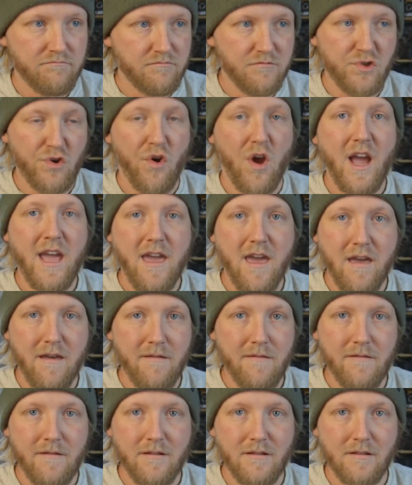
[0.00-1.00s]
Try
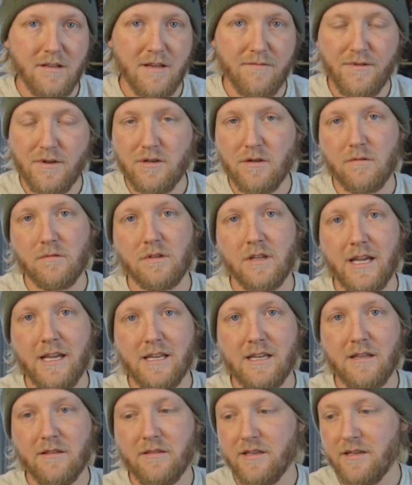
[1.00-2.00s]
it. If you don't
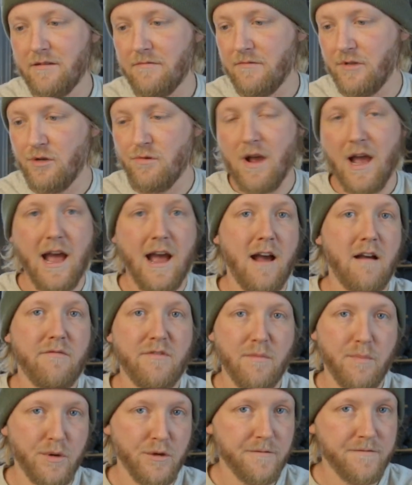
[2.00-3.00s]
like it, then you have
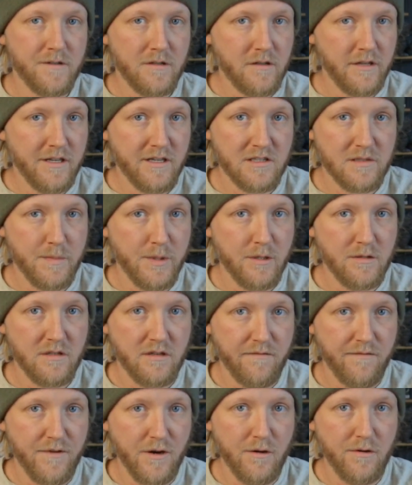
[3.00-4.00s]
the perfectly
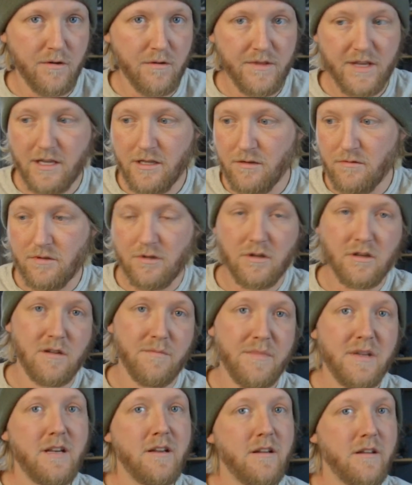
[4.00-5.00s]
exposed photo that you took a
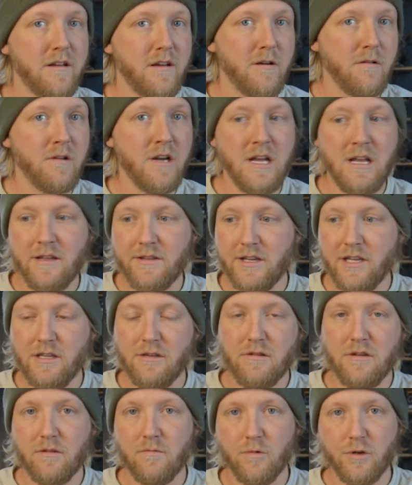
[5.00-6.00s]
minute ago that
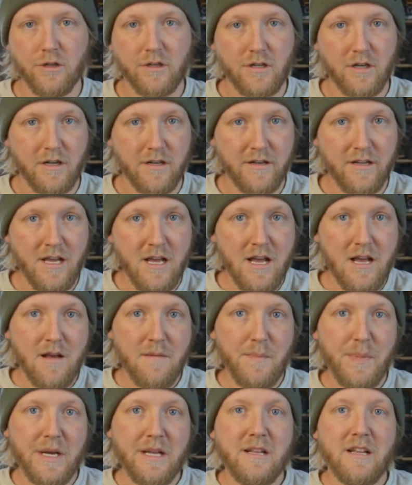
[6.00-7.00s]
you can work on.
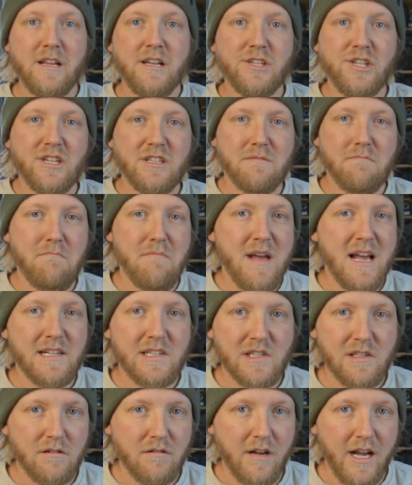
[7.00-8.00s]
But just
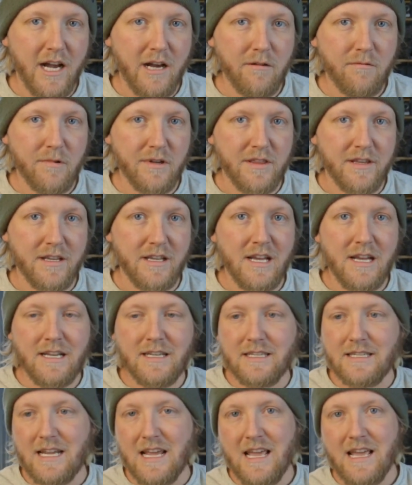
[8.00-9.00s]
mess around with it.
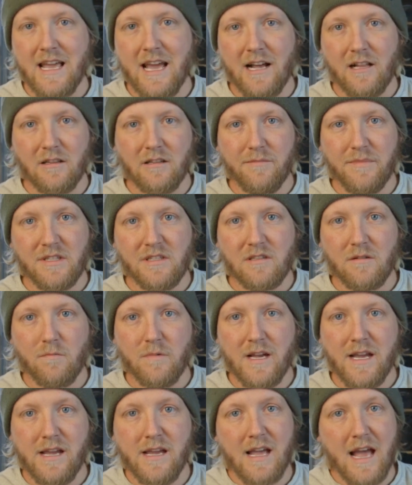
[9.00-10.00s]
Take elements
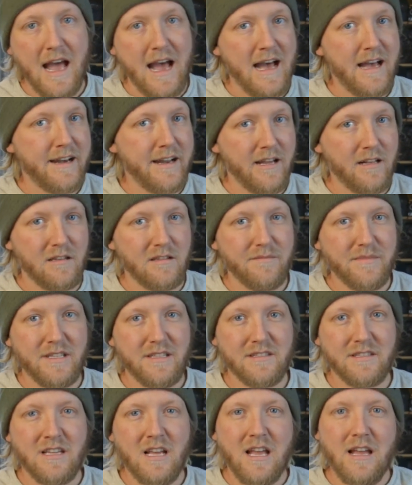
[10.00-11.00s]
away, add
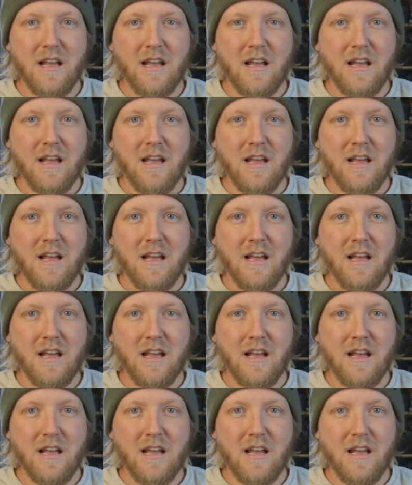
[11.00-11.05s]
elements,